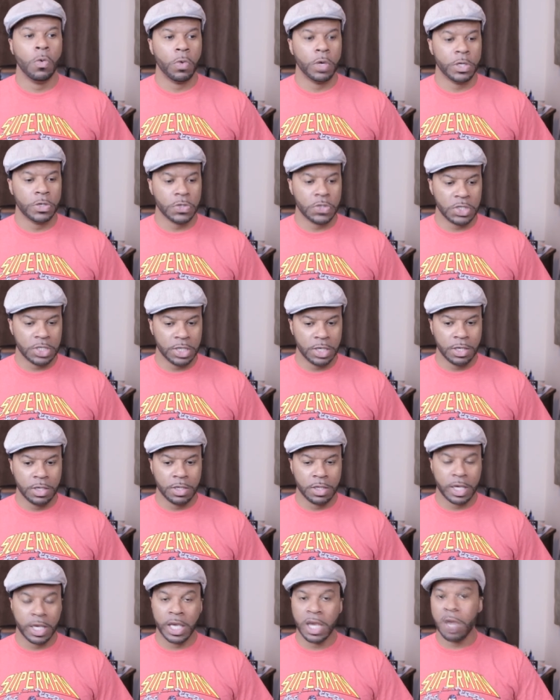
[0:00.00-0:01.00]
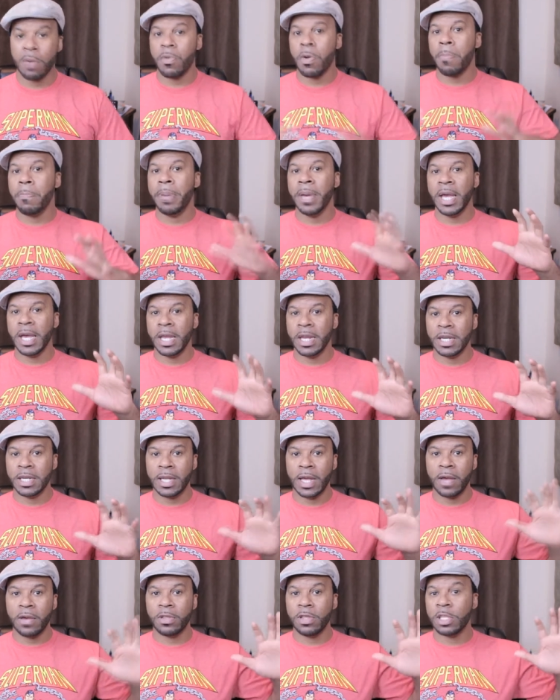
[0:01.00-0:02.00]
where you see the camera
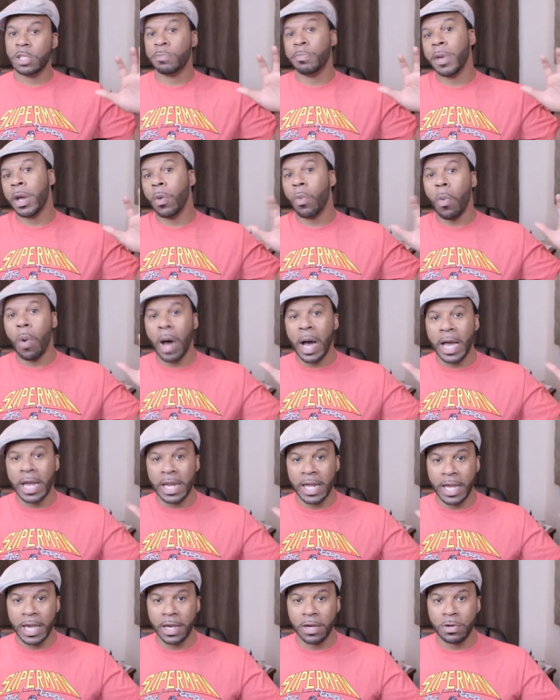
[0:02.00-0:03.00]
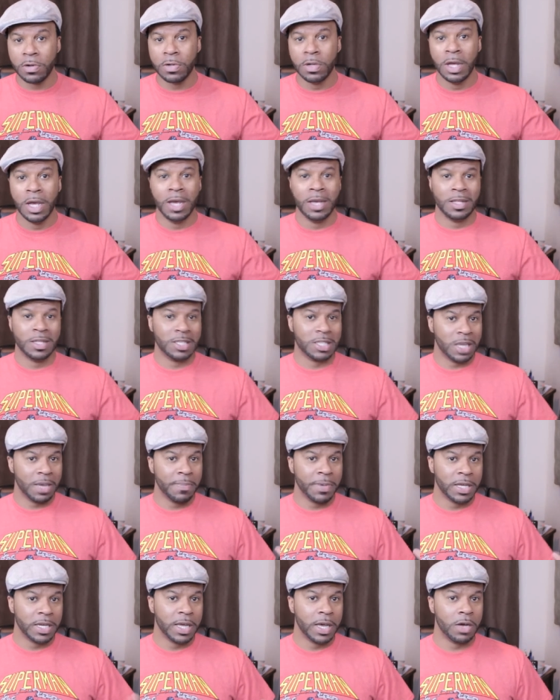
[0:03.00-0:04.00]
panning down this big wide angle that's
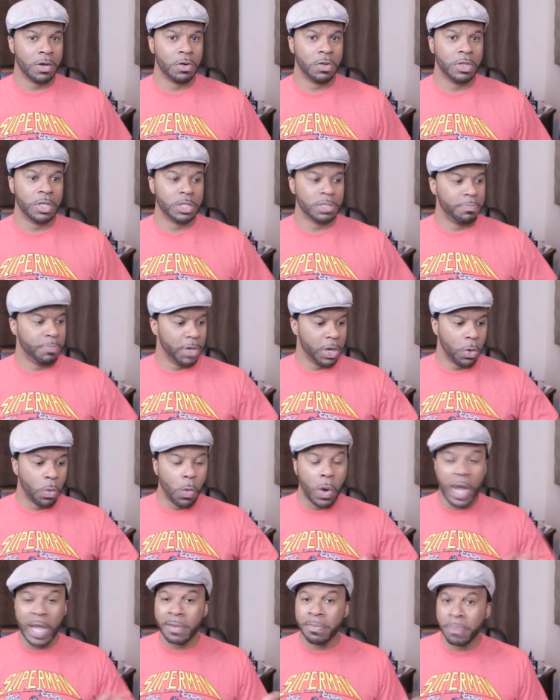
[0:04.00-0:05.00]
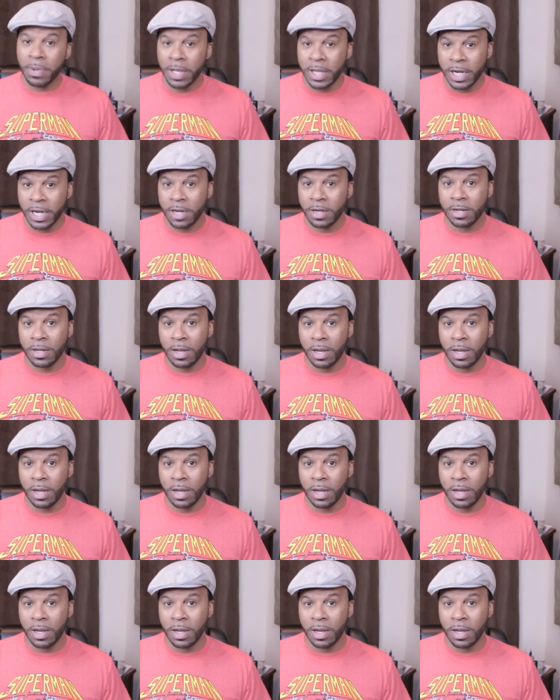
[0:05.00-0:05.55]
coming down on this big white planet,